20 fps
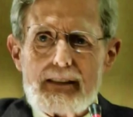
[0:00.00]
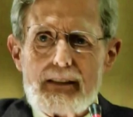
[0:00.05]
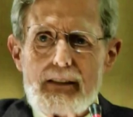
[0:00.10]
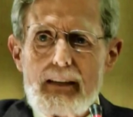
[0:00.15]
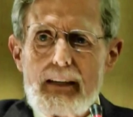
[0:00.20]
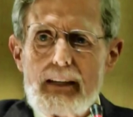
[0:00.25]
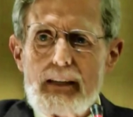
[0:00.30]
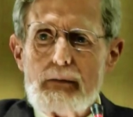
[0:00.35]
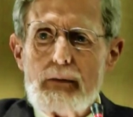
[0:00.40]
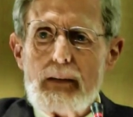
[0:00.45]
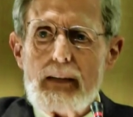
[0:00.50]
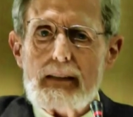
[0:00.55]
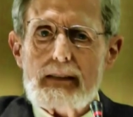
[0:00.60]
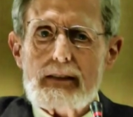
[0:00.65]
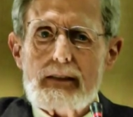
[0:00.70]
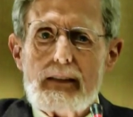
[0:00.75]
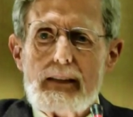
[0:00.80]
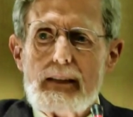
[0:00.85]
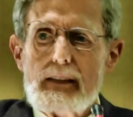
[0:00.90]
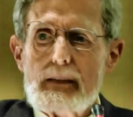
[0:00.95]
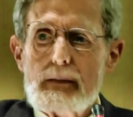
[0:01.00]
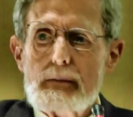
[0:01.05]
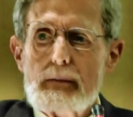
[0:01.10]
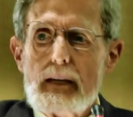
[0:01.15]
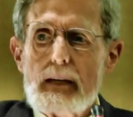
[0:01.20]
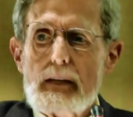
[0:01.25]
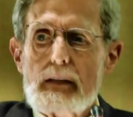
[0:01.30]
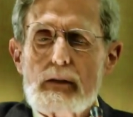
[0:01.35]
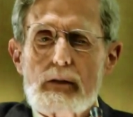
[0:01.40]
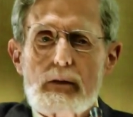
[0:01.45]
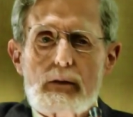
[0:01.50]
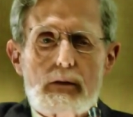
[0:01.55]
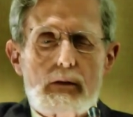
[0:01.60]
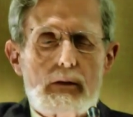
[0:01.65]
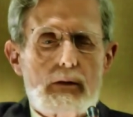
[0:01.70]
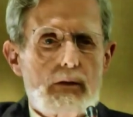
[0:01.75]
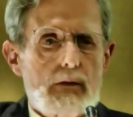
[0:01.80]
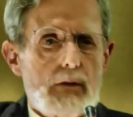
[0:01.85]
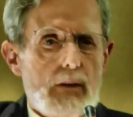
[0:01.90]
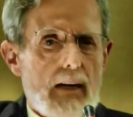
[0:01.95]
so, anyway, so here am I
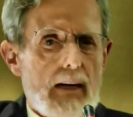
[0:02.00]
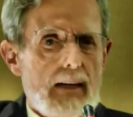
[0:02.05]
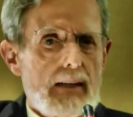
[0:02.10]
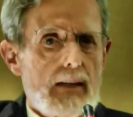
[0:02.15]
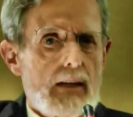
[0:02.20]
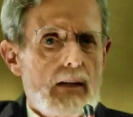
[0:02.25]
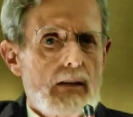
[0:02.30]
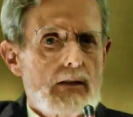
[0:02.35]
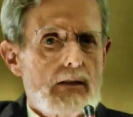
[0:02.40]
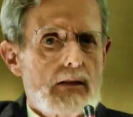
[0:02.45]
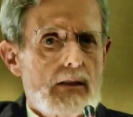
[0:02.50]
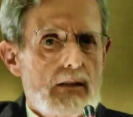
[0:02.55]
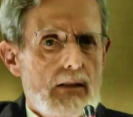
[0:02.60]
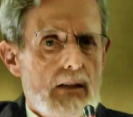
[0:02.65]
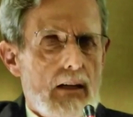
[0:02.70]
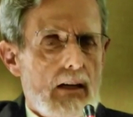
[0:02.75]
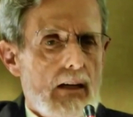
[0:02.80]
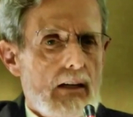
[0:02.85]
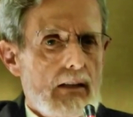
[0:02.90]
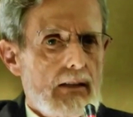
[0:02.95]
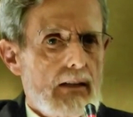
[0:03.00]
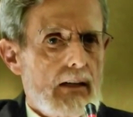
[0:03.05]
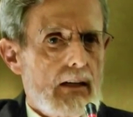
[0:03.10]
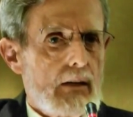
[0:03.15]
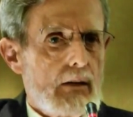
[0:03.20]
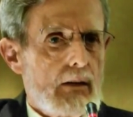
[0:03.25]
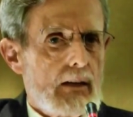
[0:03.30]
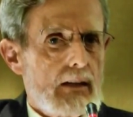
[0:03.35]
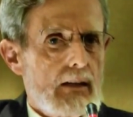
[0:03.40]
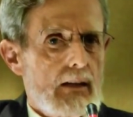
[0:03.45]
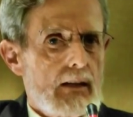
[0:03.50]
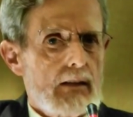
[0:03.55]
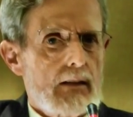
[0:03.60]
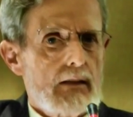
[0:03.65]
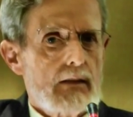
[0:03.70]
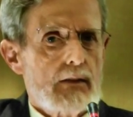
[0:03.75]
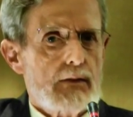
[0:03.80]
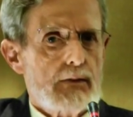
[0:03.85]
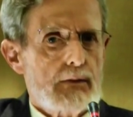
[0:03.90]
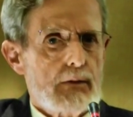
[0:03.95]
crying out to God now. I got
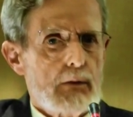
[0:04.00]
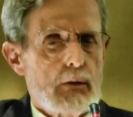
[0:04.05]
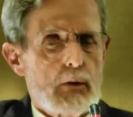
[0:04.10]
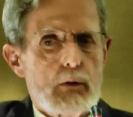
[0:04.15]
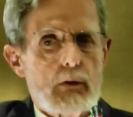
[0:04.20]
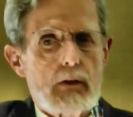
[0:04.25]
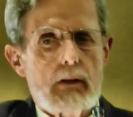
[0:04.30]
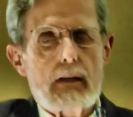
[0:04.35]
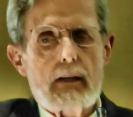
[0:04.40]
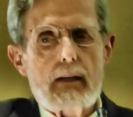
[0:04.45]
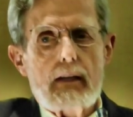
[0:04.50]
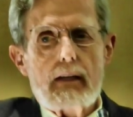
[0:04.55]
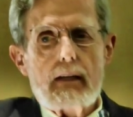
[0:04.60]
on the floor